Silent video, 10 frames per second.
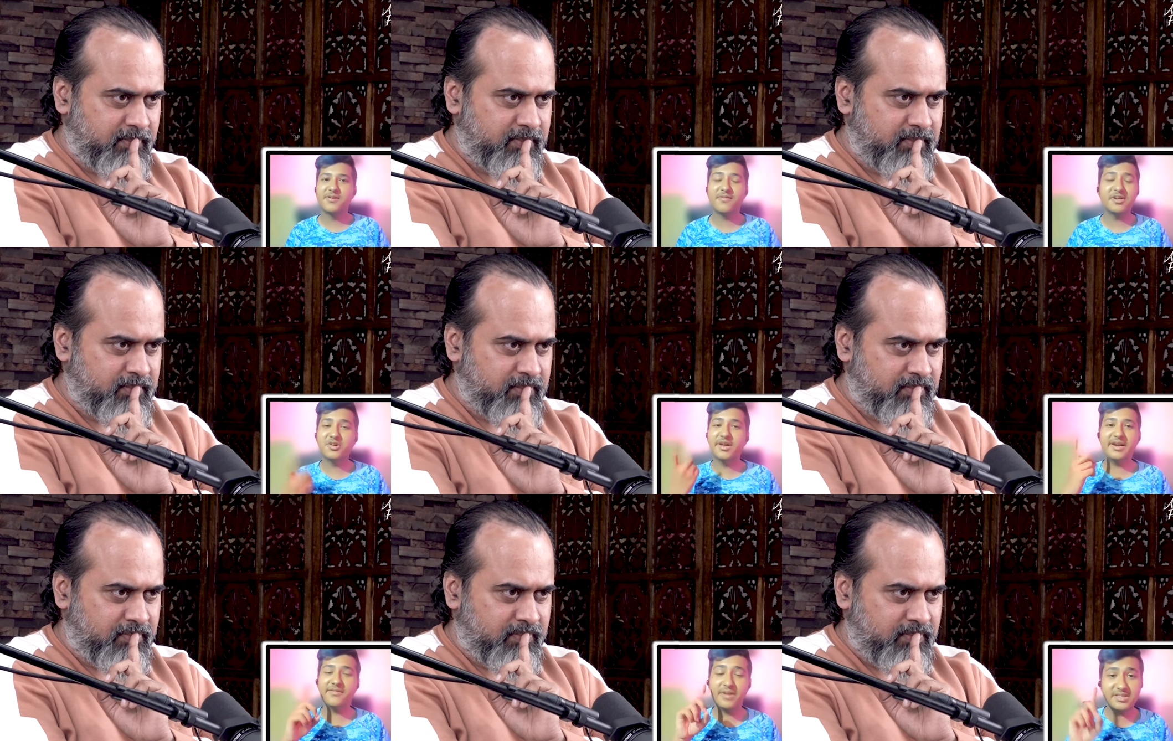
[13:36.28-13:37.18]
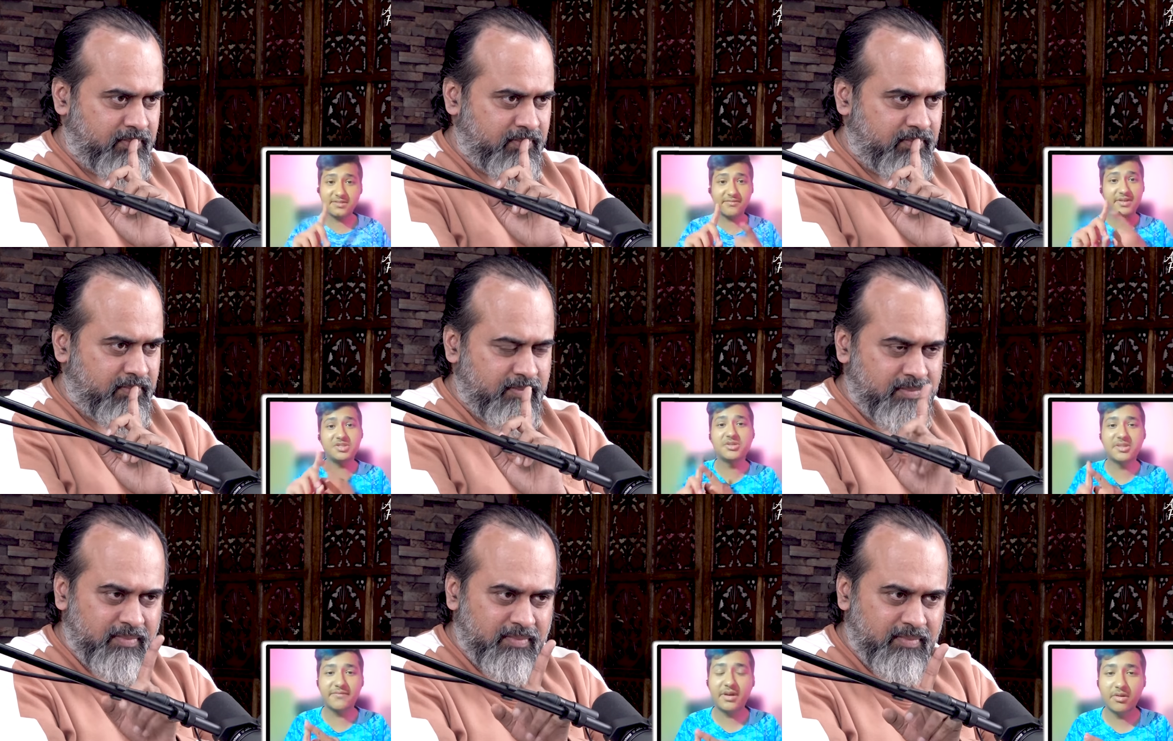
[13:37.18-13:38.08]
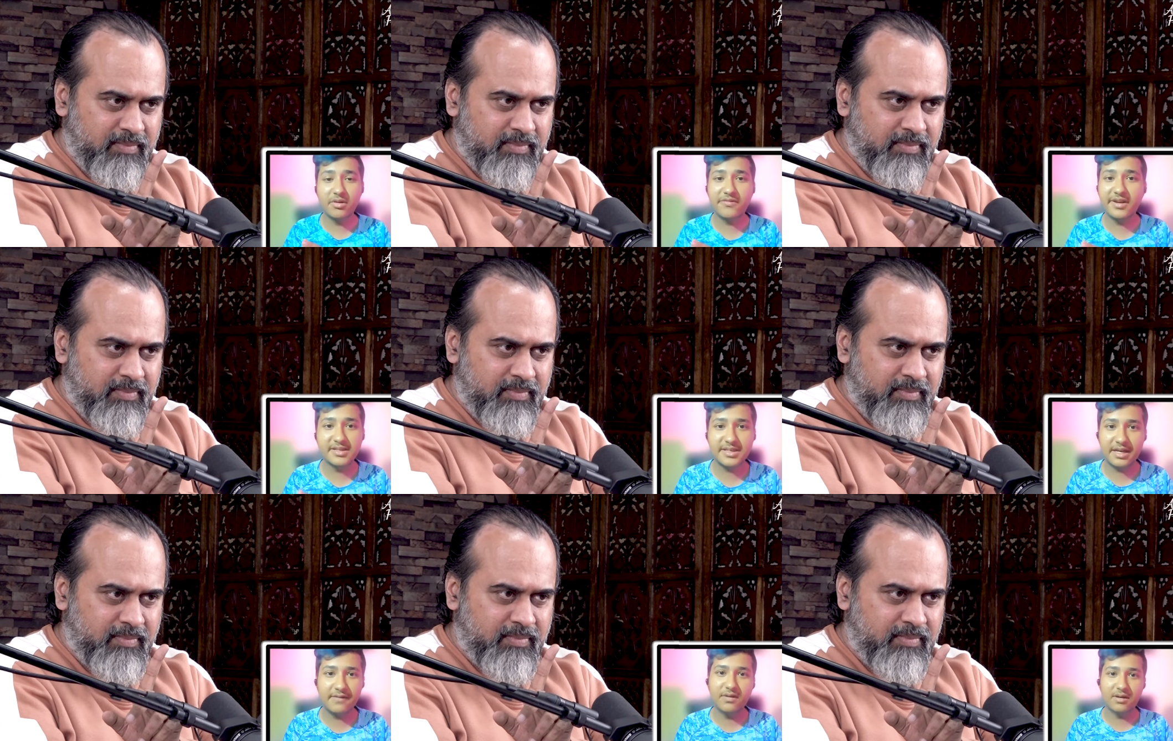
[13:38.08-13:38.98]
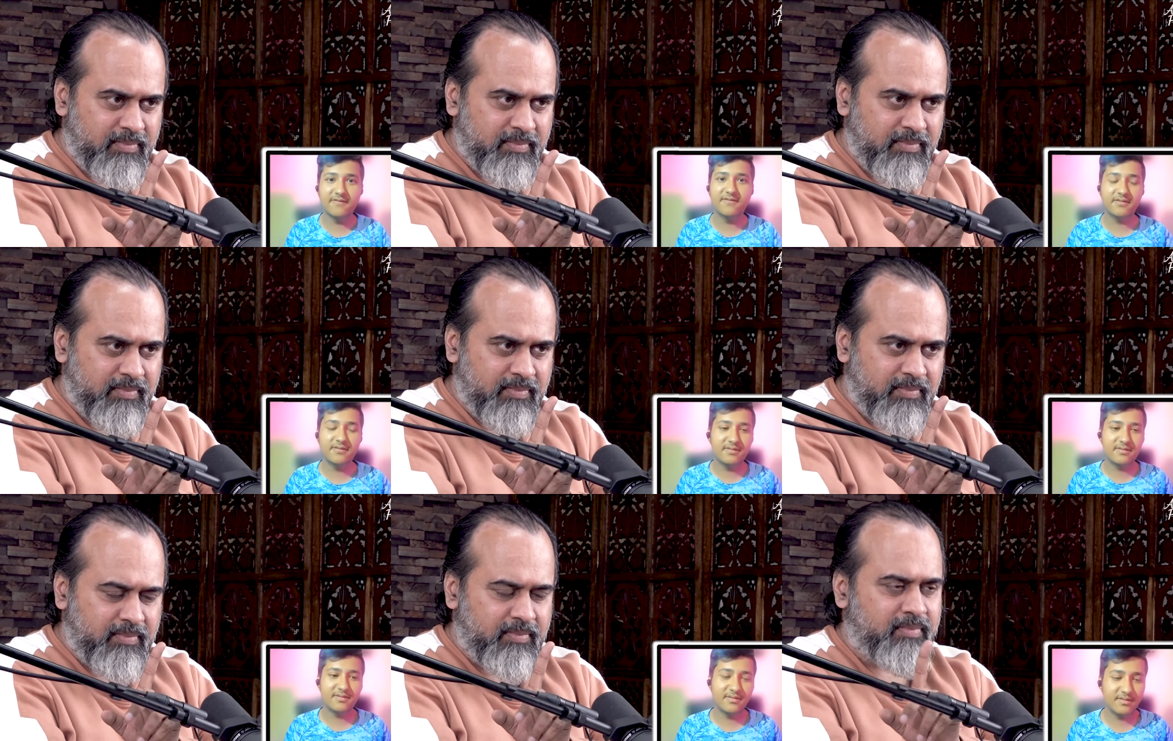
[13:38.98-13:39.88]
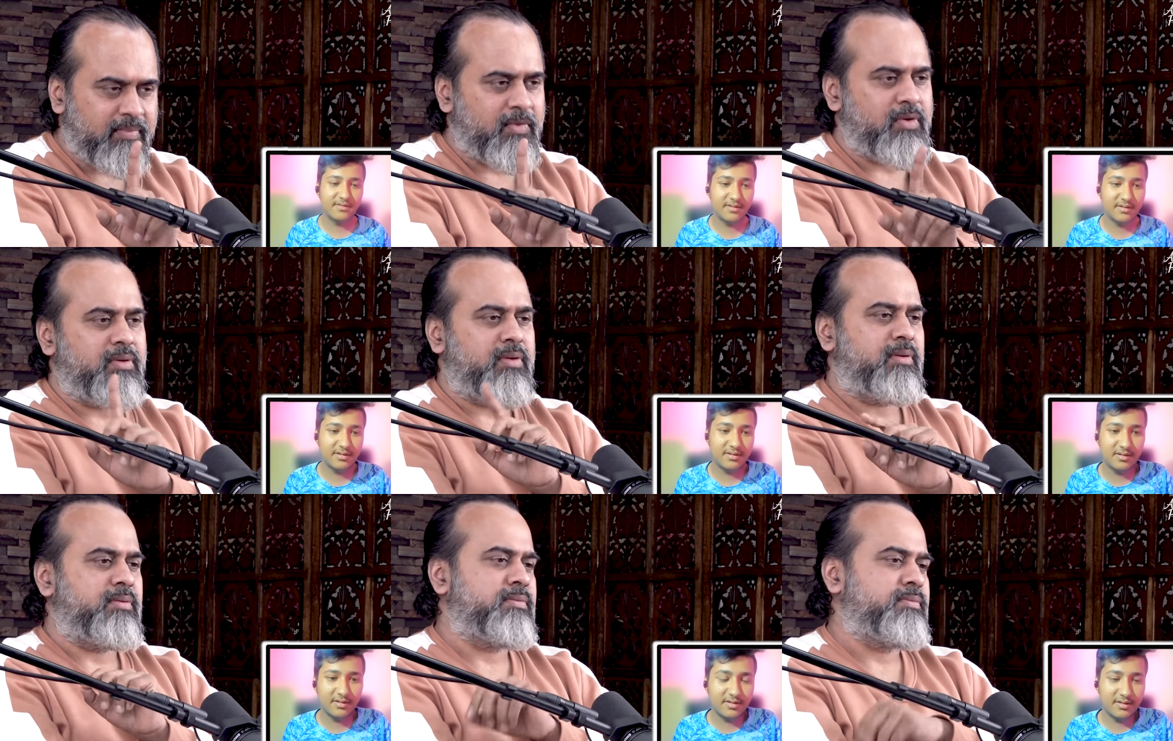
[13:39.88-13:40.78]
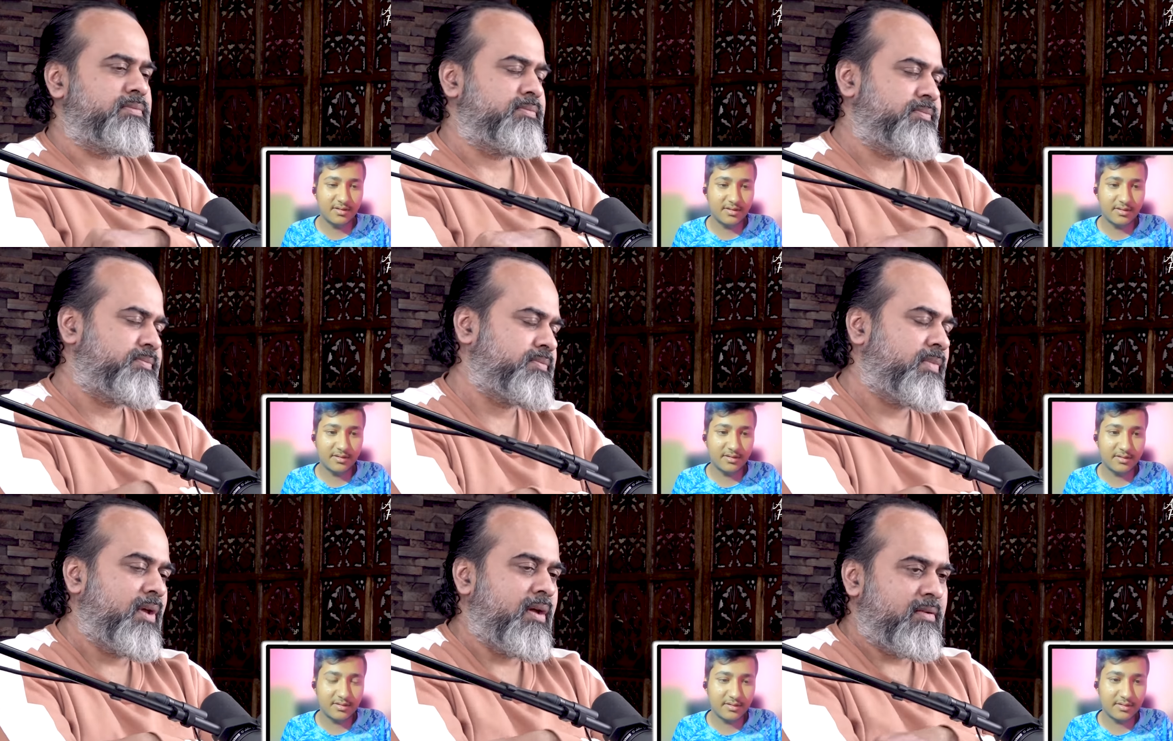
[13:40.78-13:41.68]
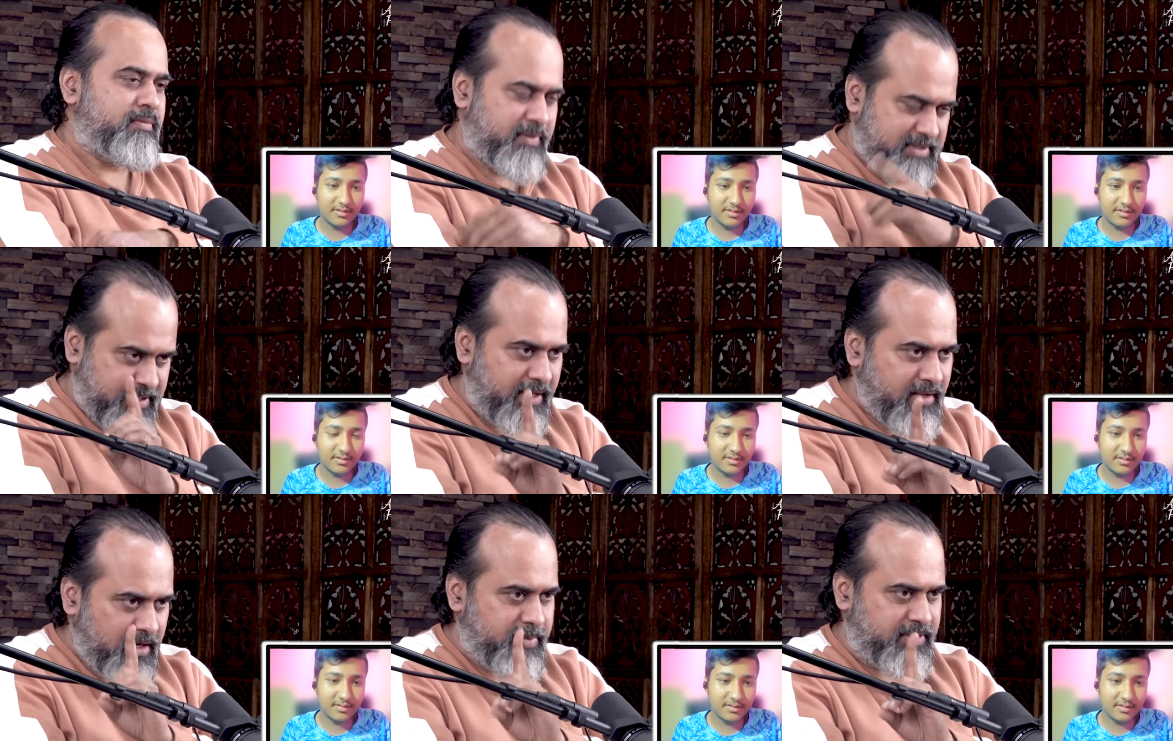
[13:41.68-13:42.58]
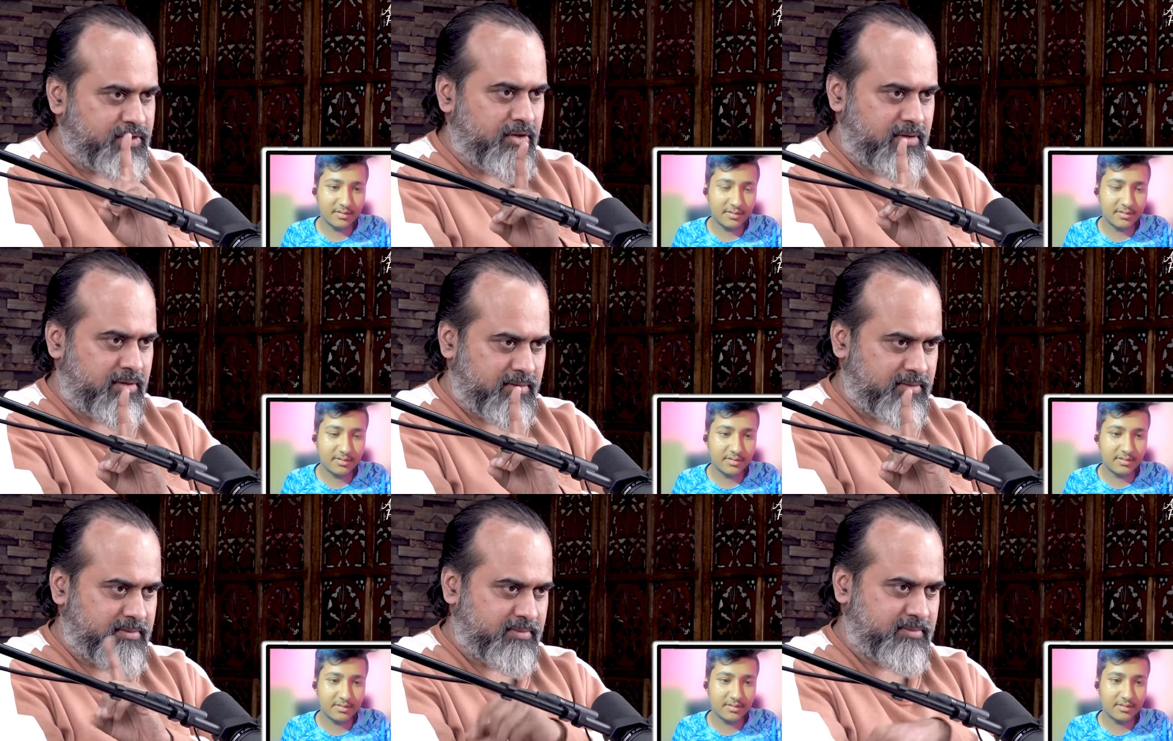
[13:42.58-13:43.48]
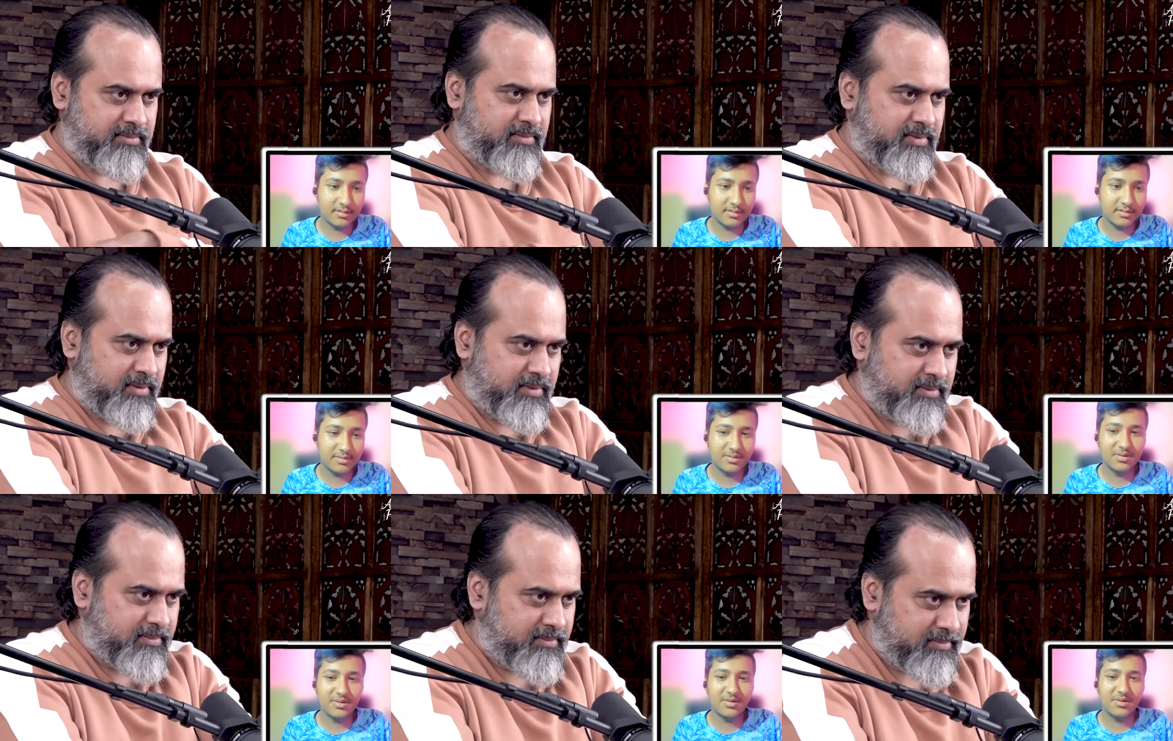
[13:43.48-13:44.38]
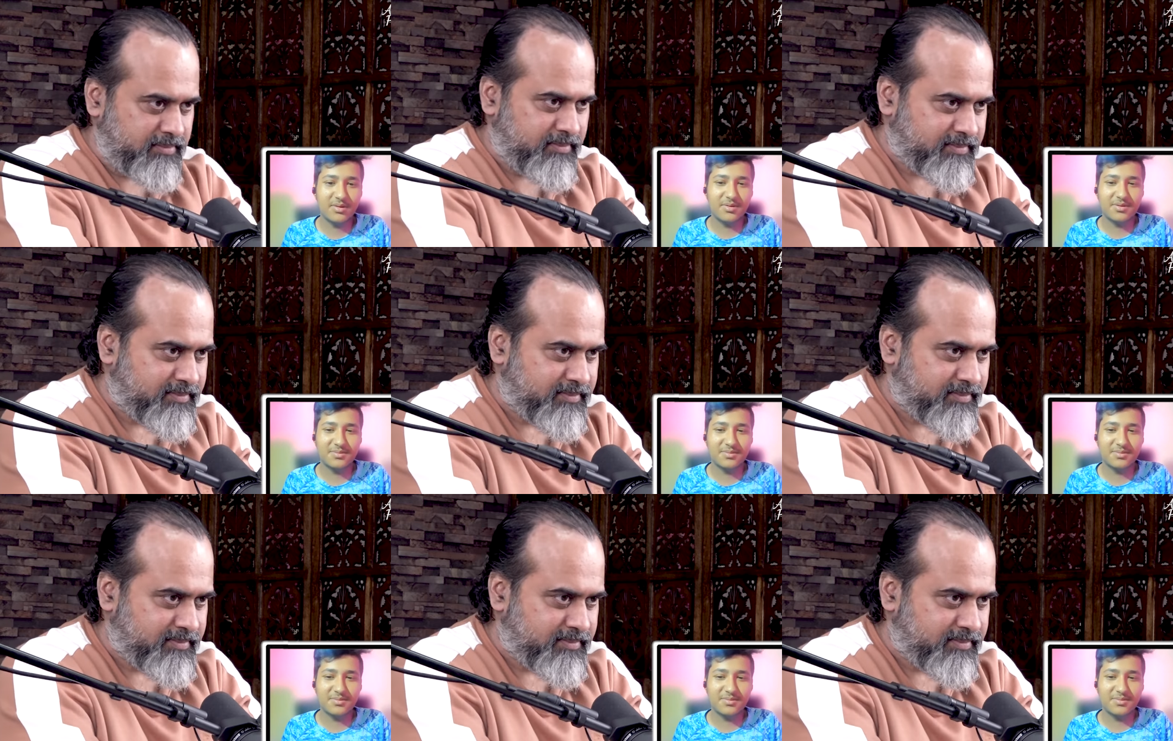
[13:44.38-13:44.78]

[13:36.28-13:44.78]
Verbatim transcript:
Speaker 1: what should i what what should someone do if he doesn't have love
Speaker 2: okay first thing keep it short hmm?